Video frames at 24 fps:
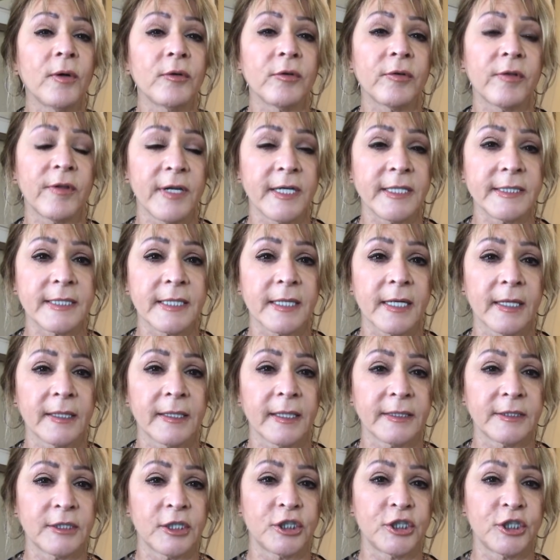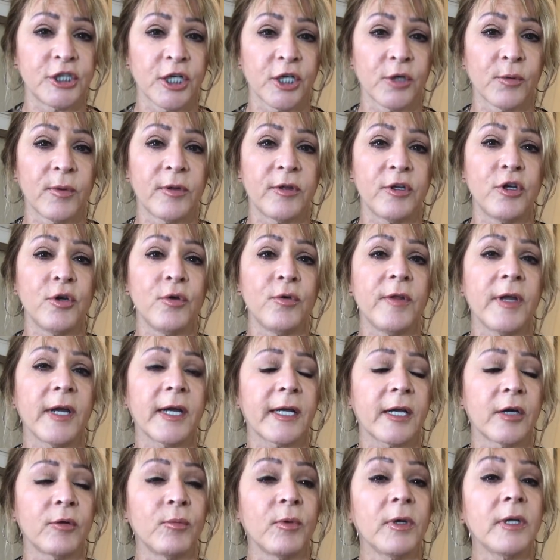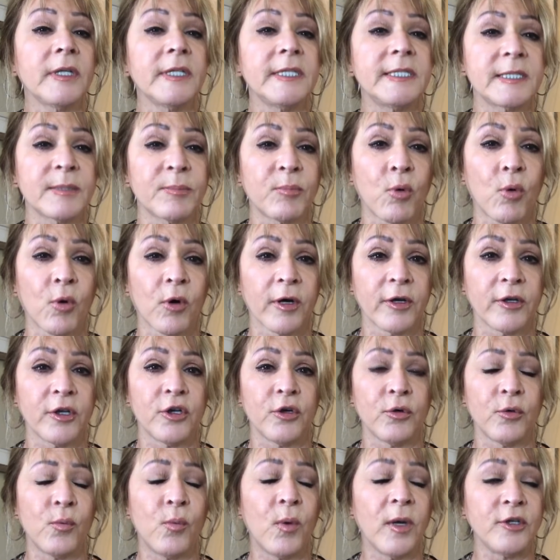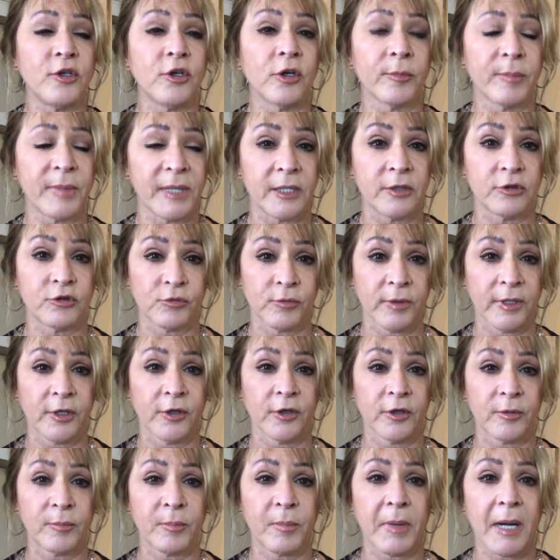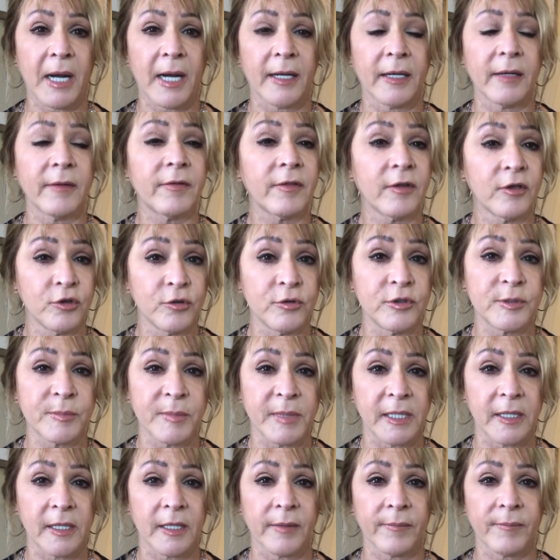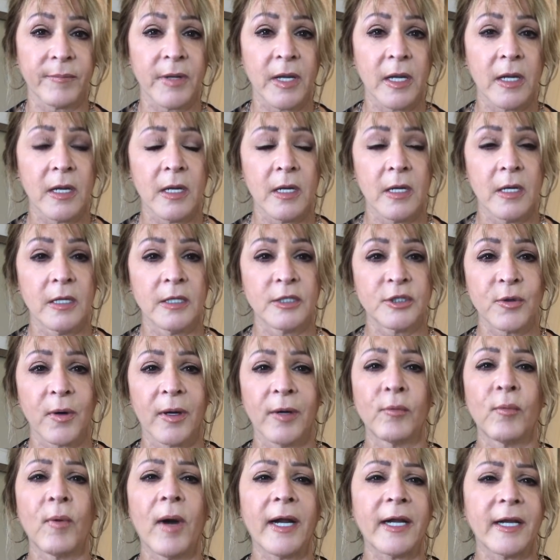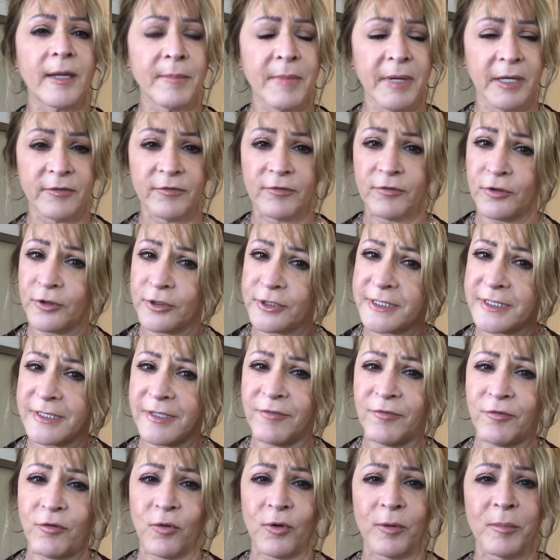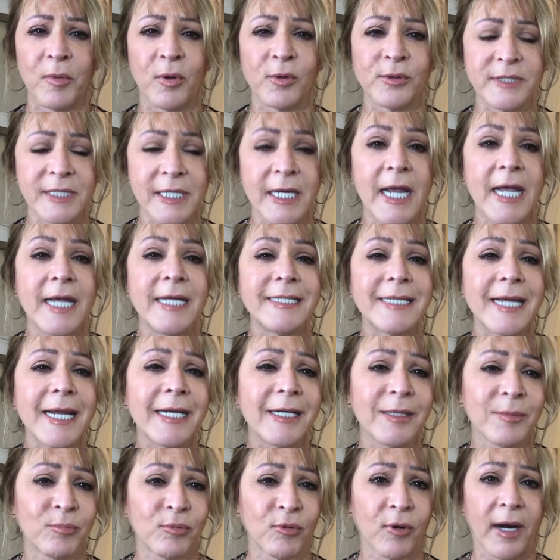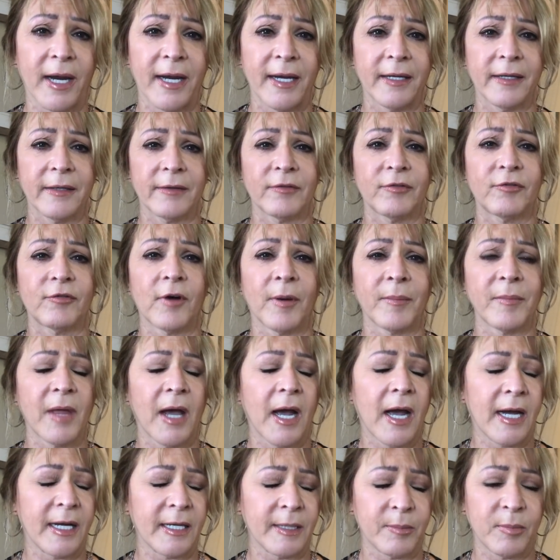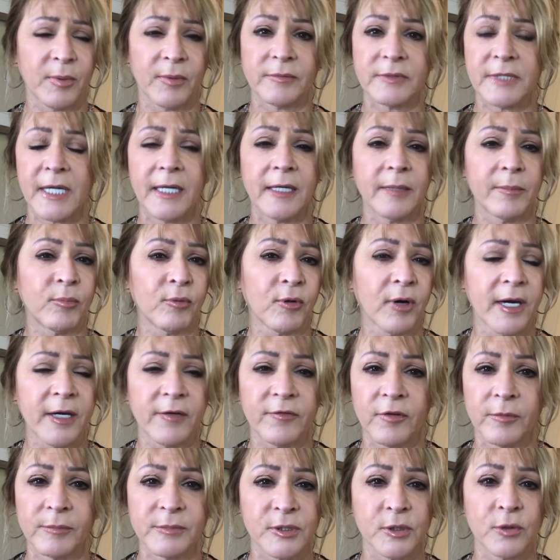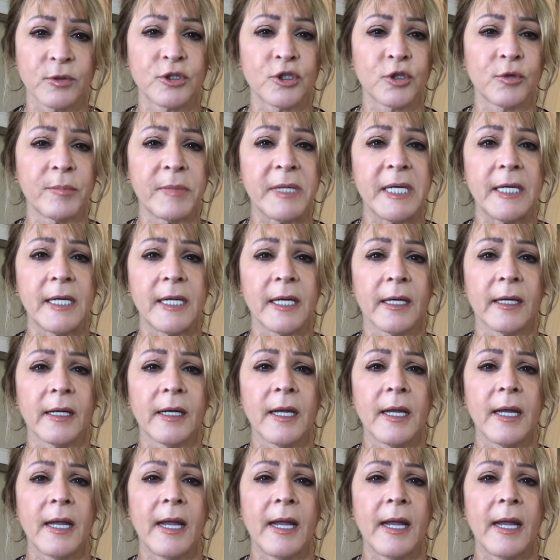other things that I'd like to share with you that can really support you when you're being triggered by the news media. So I recommend first and foremost, take a break from the hype, take a break from social media,